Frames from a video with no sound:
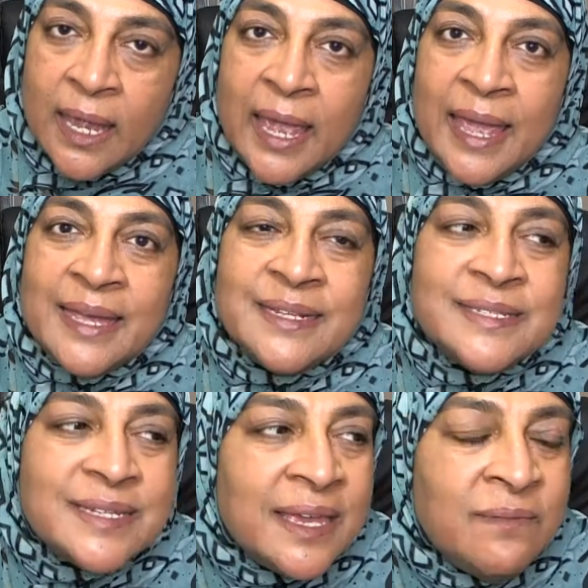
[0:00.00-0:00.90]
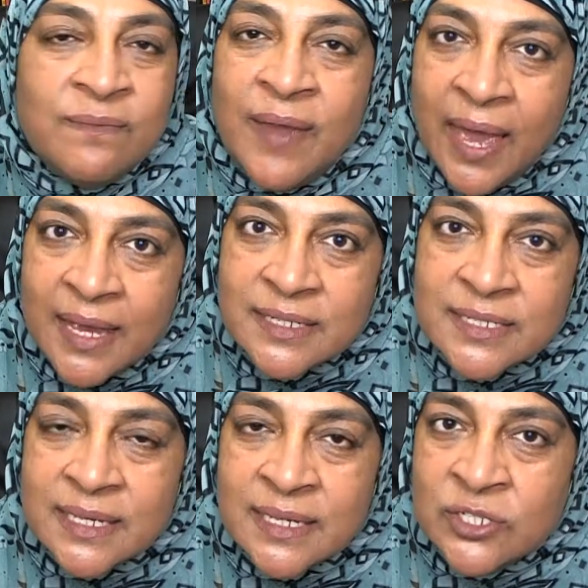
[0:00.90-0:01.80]
And in
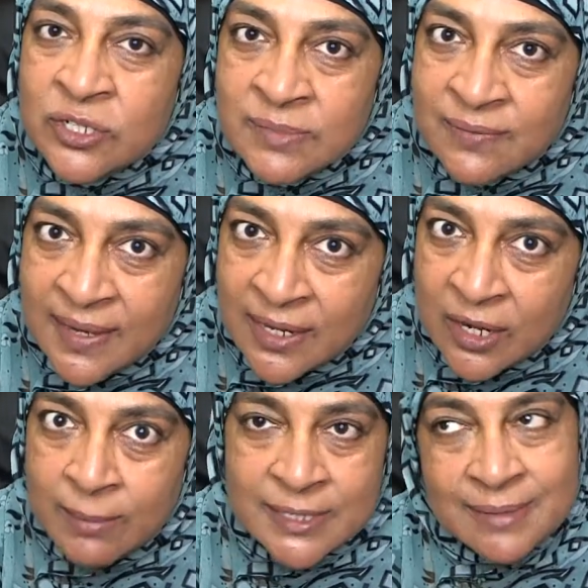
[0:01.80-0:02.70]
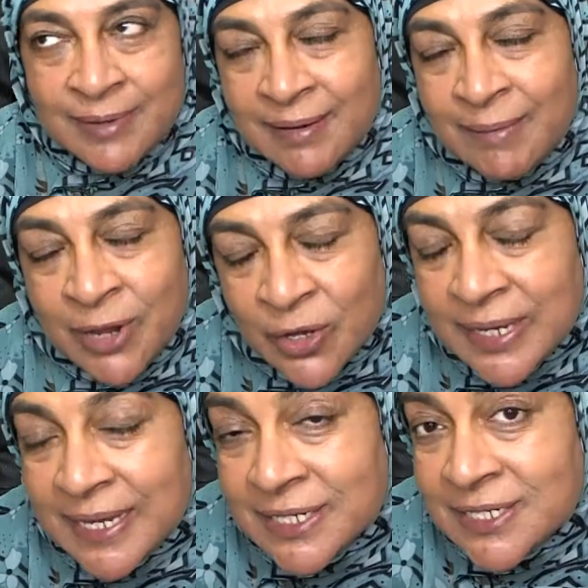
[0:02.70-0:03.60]
fact, in terms of economics, I mean, I'm not
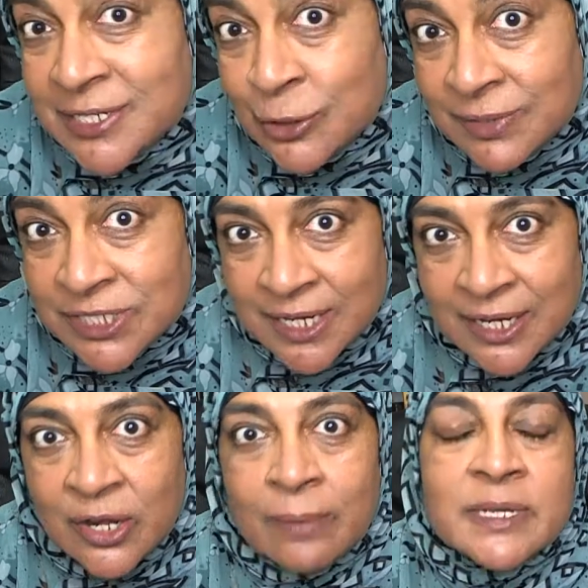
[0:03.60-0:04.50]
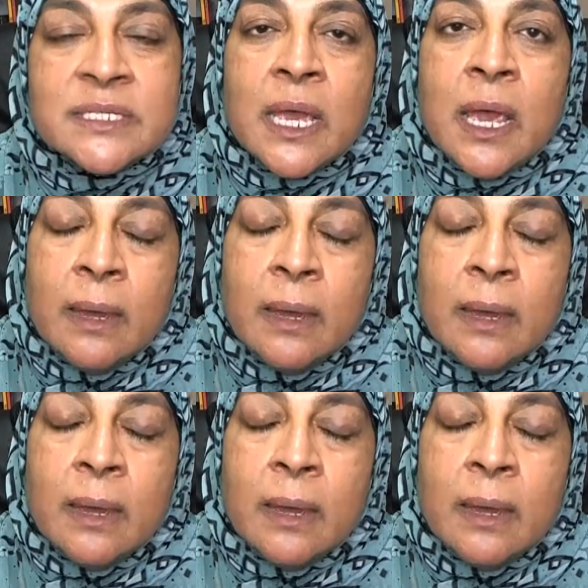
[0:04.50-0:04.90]
going to get into too much economics,